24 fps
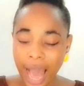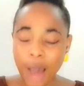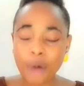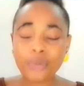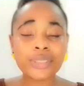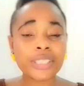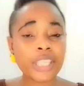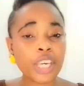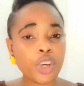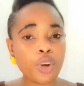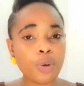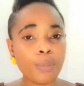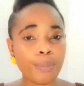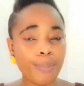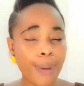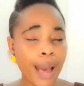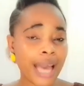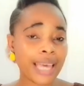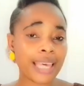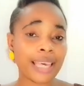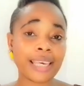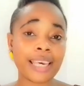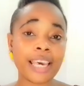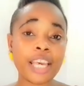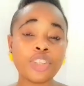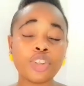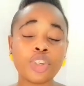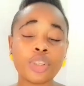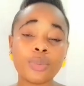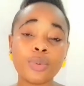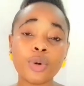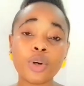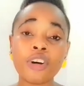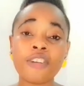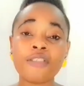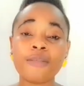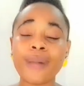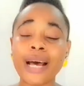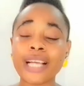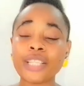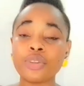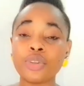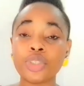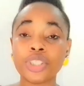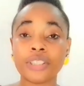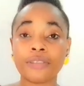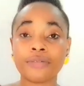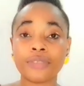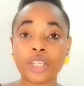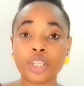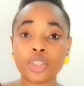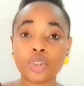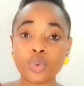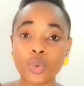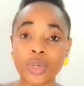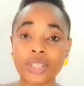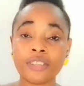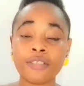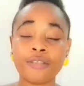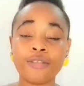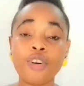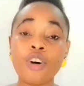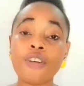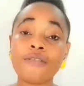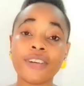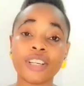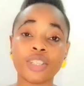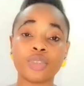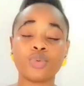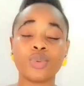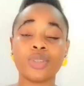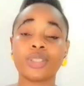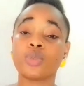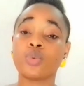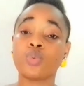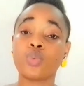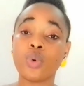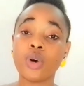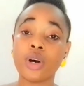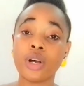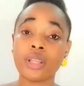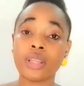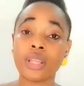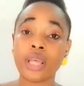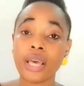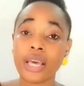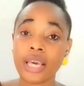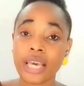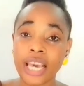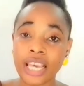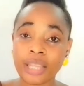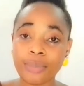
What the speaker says: I'll take you back again to the book of Matthew chapter 24 verse 21.